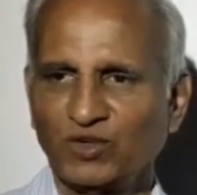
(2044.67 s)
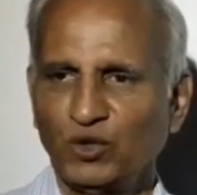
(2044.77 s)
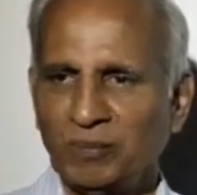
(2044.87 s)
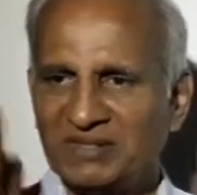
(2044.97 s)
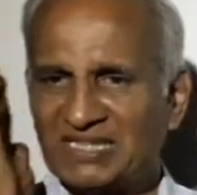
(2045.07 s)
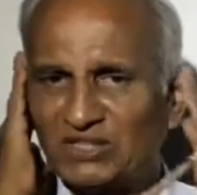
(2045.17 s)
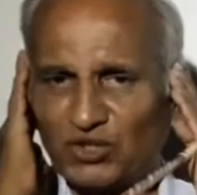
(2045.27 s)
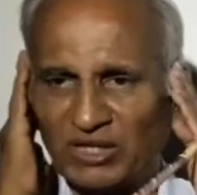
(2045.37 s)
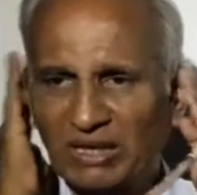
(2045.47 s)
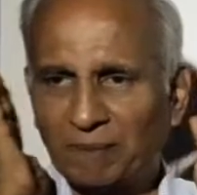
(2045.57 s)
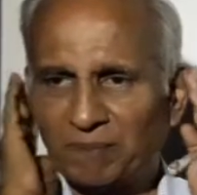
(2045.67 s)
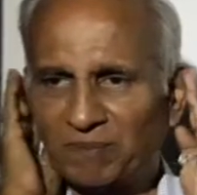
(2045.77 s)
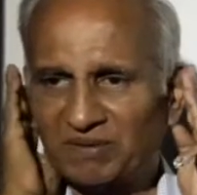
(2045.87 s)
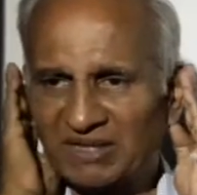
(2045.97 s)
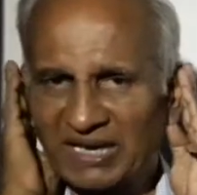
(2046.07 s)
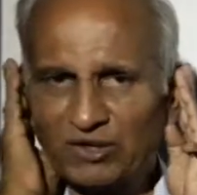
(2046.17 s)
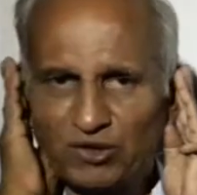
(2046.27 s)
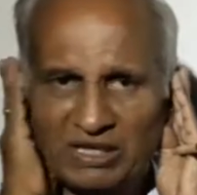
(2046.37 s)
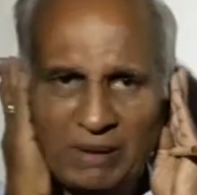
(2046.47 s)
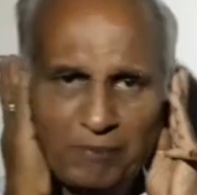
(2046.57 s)
You may just try to
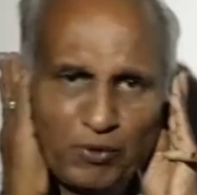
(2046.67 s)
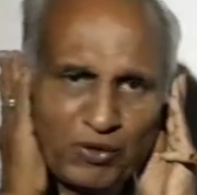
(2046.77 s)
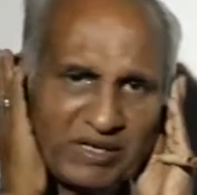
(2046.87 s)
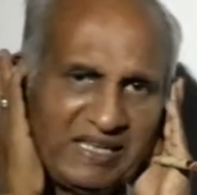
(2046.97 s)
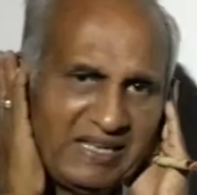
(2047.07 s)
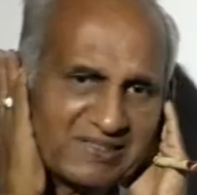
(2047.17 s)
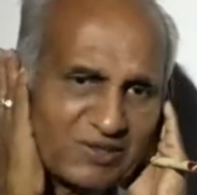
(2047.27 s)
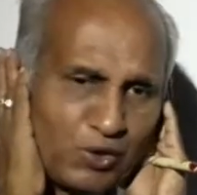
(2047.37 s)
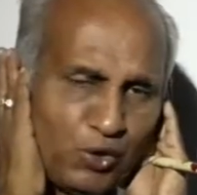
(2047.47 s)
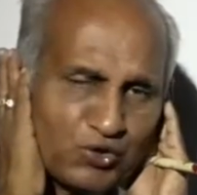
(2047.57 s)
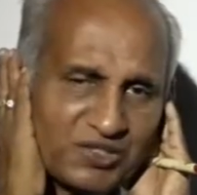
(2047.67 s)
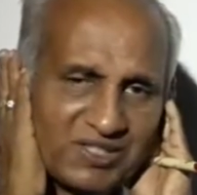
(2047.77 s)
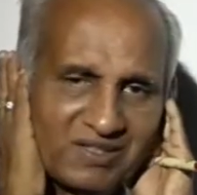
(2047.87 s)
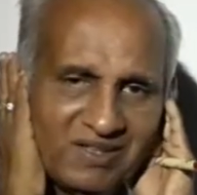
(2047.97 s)
keep your ears closed.